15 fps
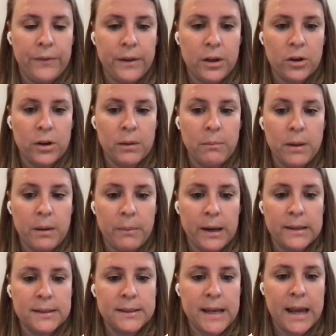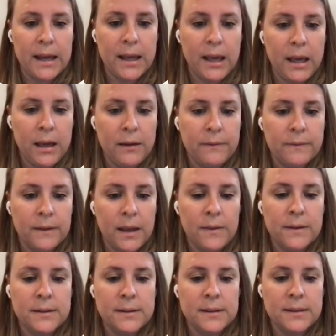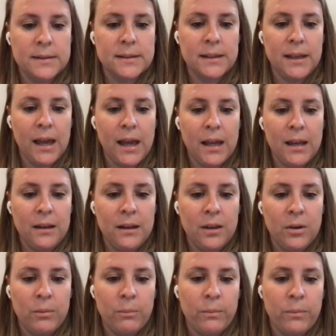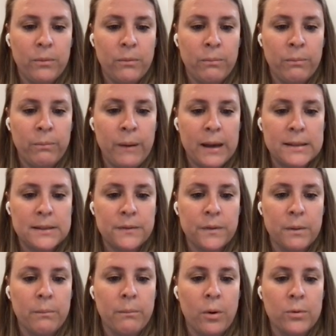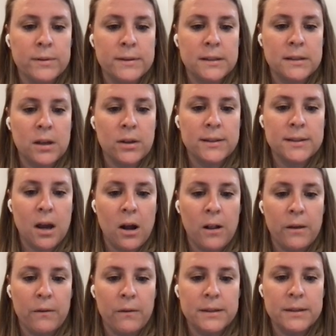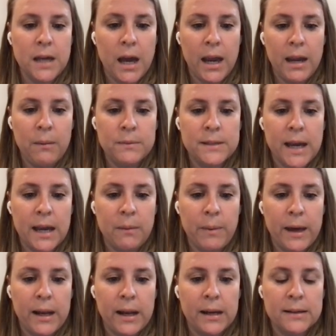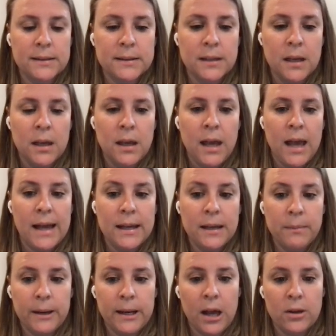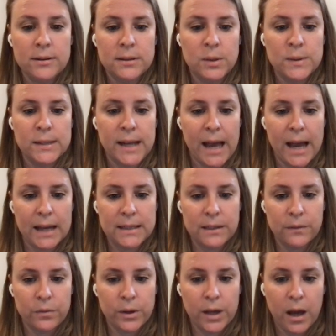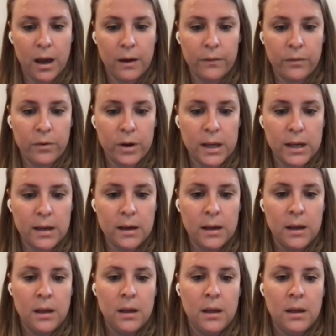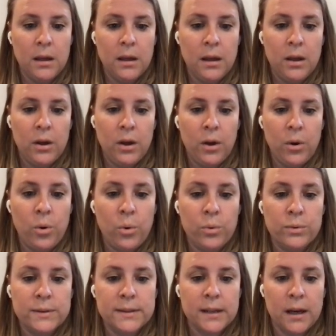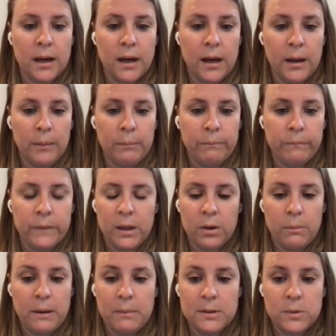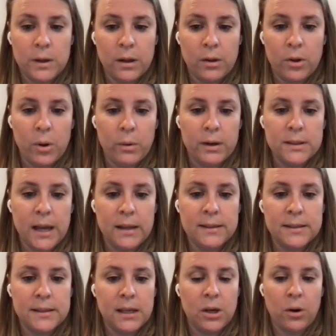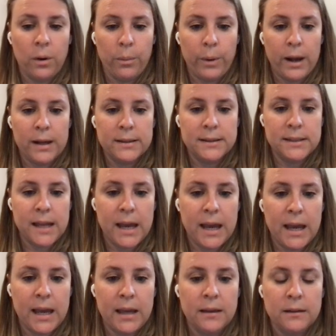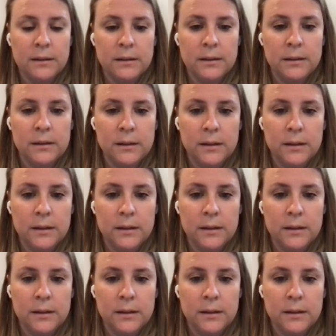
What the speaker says: And then you're going to minimize snacking. And this is, again, best for most adults all of the time, diabetics, anybody else who's in active recovery, who's maybe doing a lower intensity or a rest day.